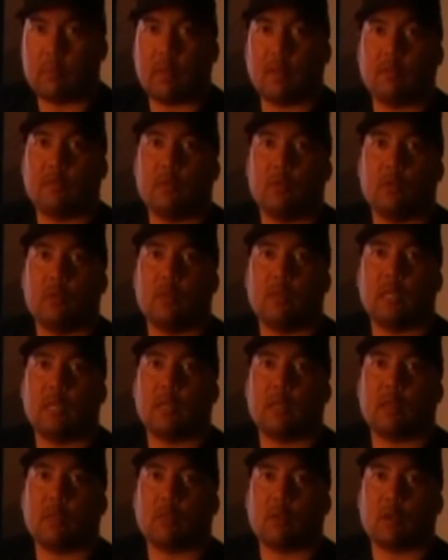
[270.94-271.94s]
if you
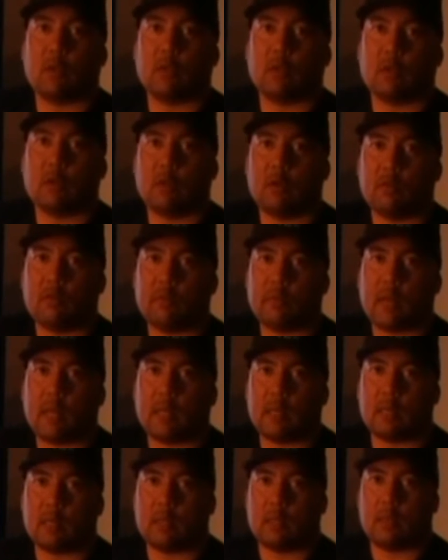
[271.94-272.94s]
need a throttle curve, you
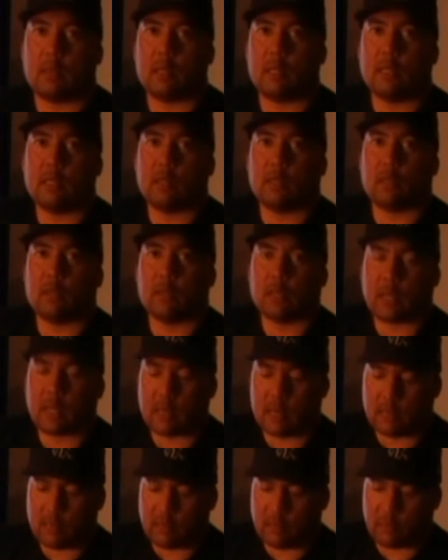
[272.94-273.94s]
might need to look
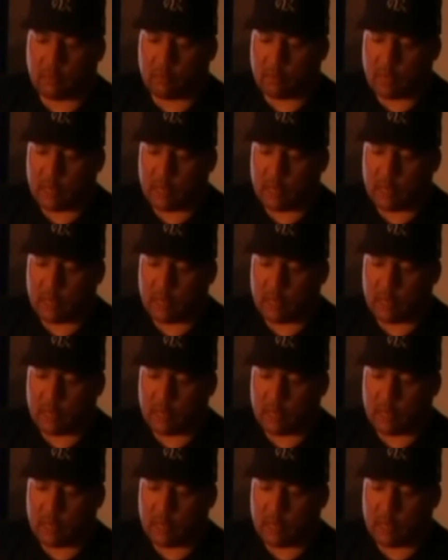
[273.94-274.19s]
at a different